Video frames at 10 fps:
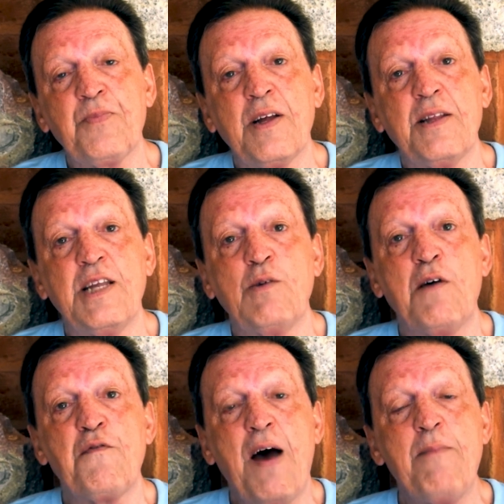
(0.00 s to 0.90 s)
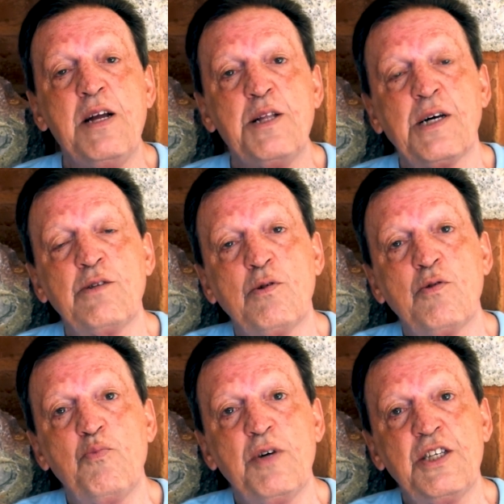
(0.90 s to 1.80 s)
There were famines under
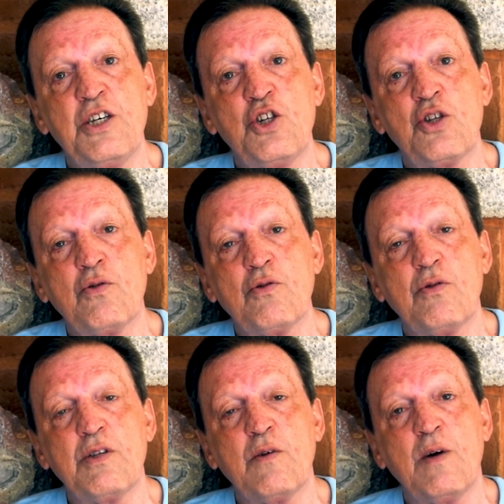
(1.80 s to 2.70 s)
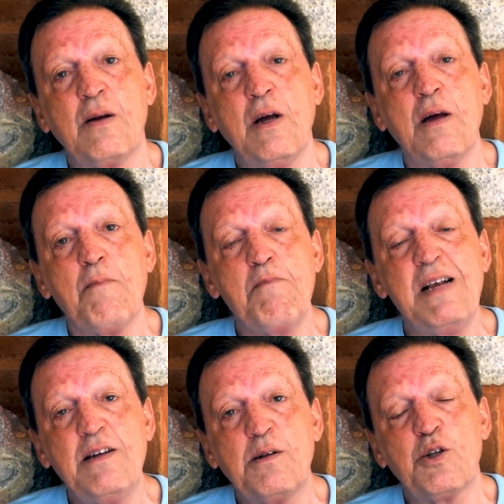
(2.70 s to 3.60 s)
the British. There were
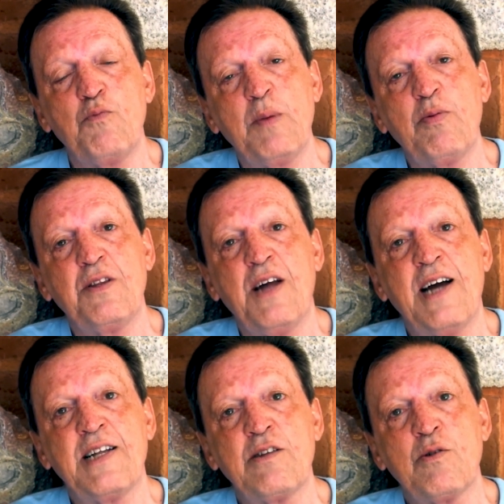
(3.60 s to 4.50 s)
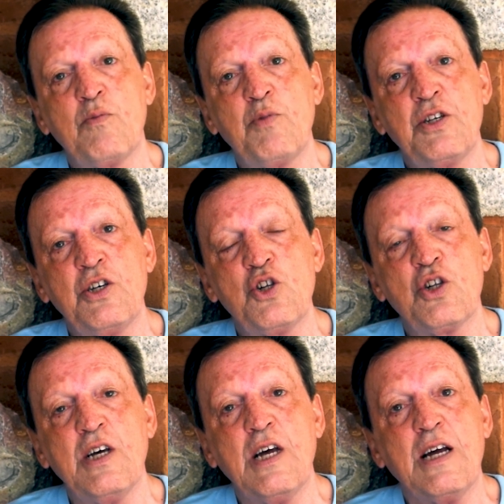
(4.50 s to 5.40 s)
millions of people died under the
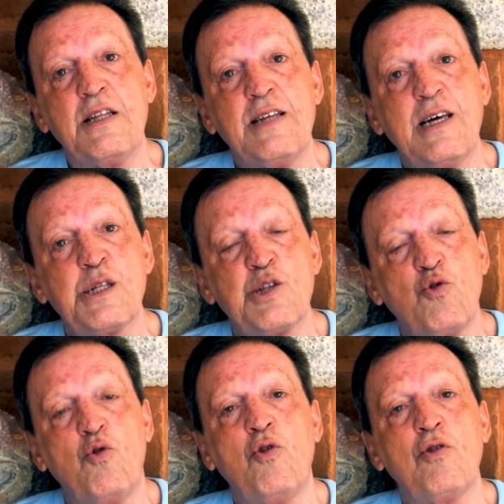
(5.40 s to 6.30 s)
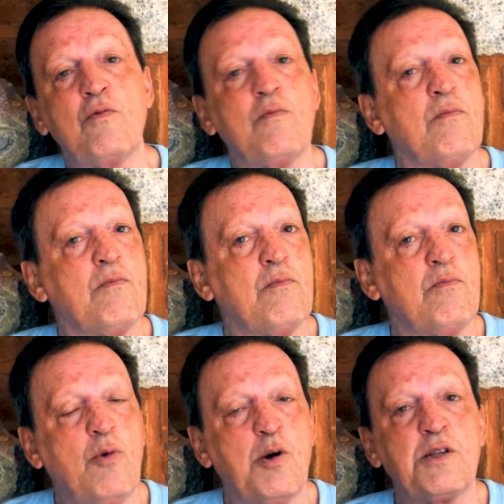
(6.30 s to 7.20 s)
British. They stole
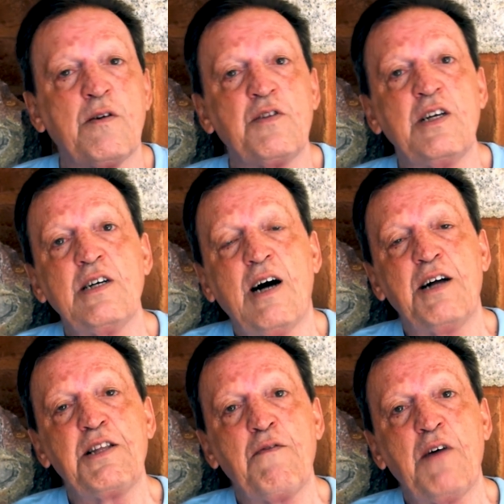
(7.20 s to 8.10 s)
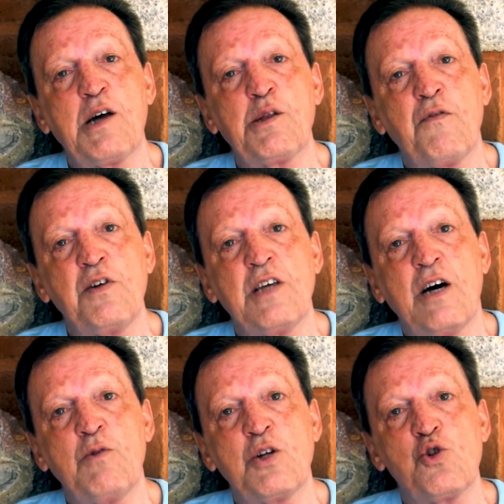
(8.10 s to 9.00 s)
most of the artifacts of
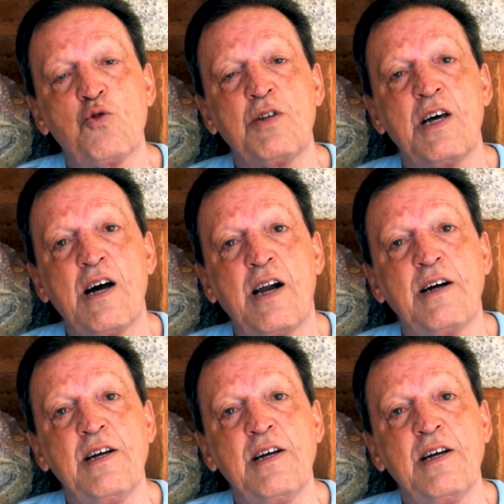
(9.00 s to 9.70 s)
India, which today are